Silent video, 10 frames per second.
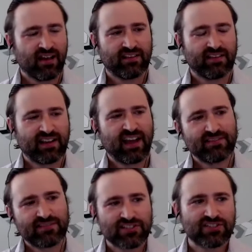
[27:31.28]
they kind
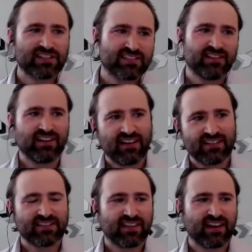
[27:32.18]
of suggested to
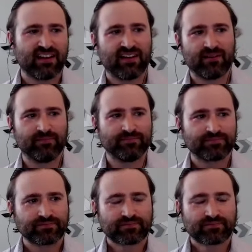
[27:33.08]
us that
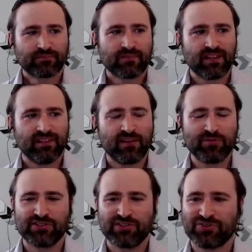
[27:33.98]
that we
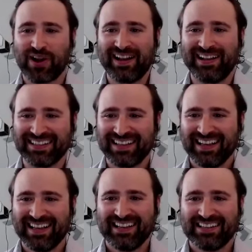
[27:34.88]
shouldn't try to
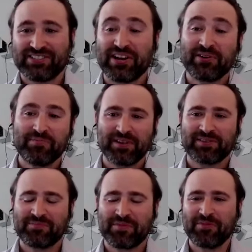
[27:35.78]
cherry pick
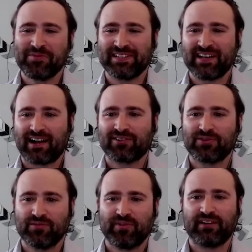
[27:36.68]
the people we talk
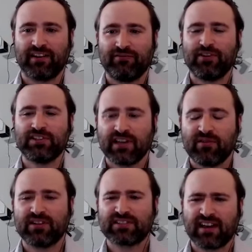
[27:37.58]
to. But at first I
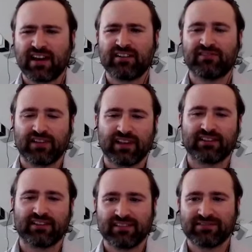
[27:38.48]
was kind of
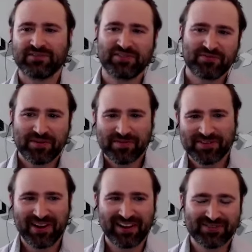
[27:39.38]
like, maybe
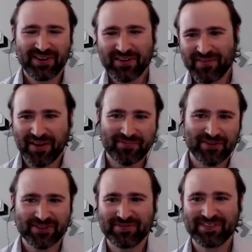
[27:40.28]
trying to find a
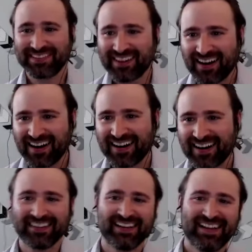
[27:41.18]
person with a
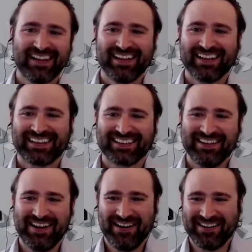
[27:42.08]
dog,
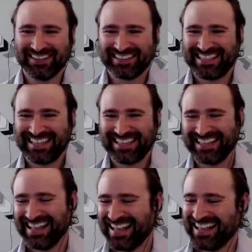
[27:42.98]
see,
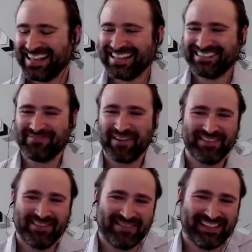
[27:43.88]
maybe
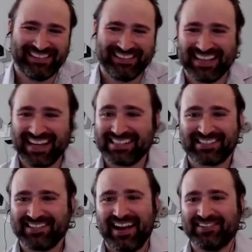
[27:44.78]
they'll be a little
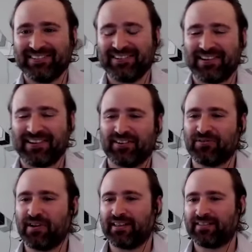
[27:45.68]
nicer. I don't know
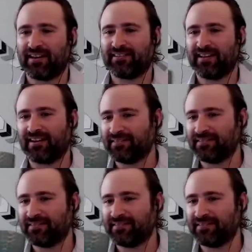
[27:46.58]
why I thought that.